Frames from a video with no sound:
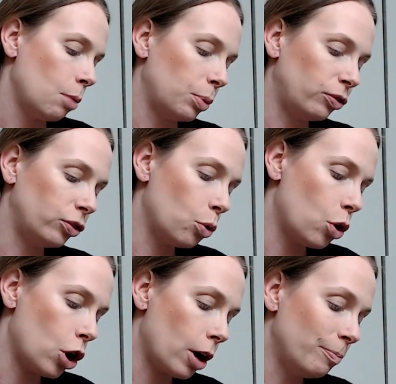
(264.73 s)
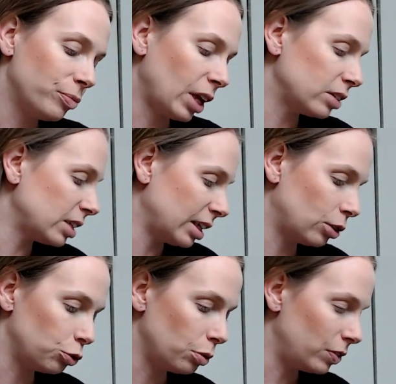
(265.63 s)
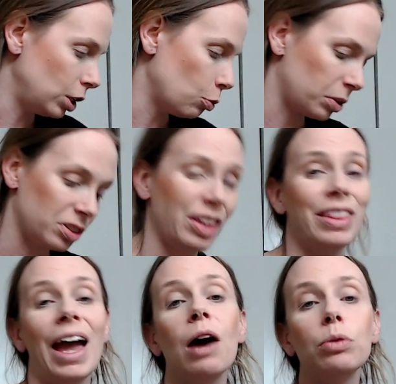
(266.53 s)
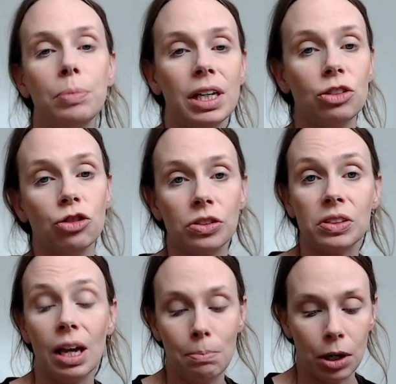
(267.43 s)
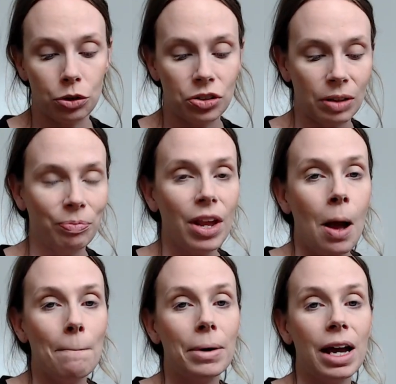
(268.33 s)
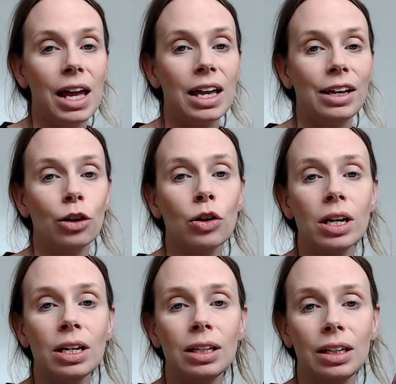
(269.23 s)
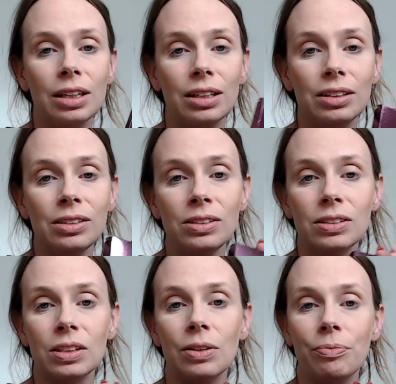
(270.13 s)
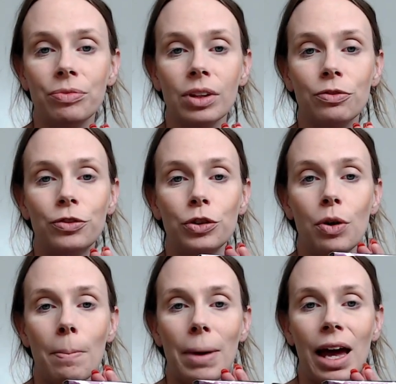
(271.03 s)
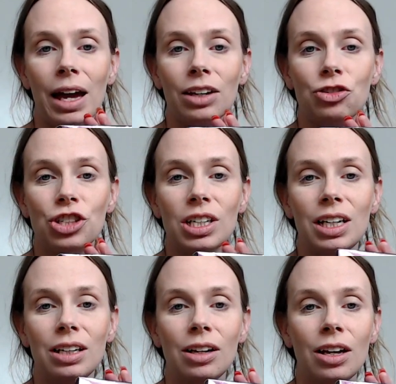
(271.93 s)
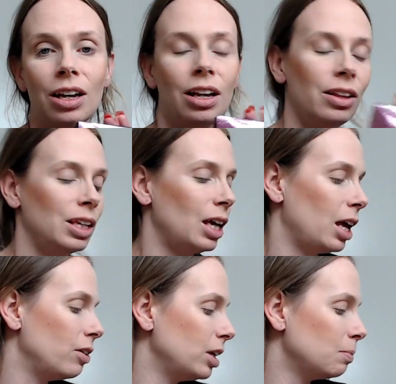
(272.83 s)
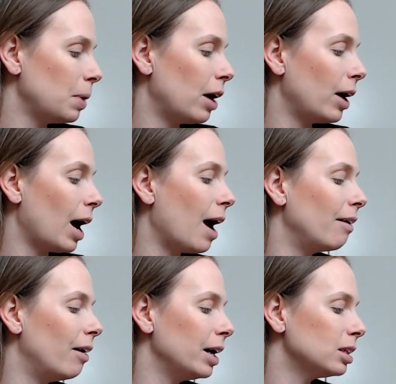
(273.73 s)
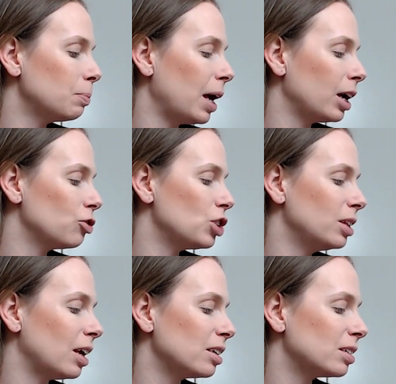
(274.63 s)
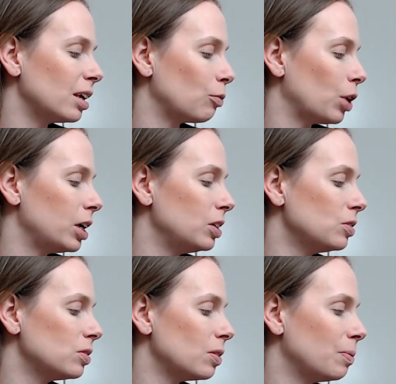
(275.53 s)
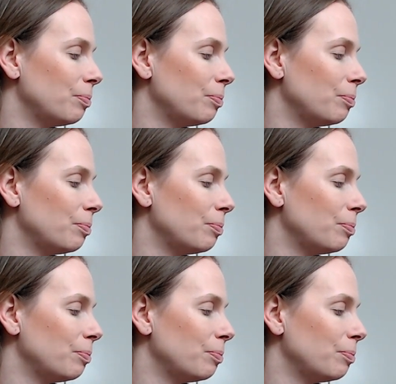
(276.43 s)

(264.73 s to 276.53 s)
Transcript: before I sat down to do a video, because then that would be just embarrassing. But here it is, full packaging, the Alien palette. I like the packaging, that's like raised.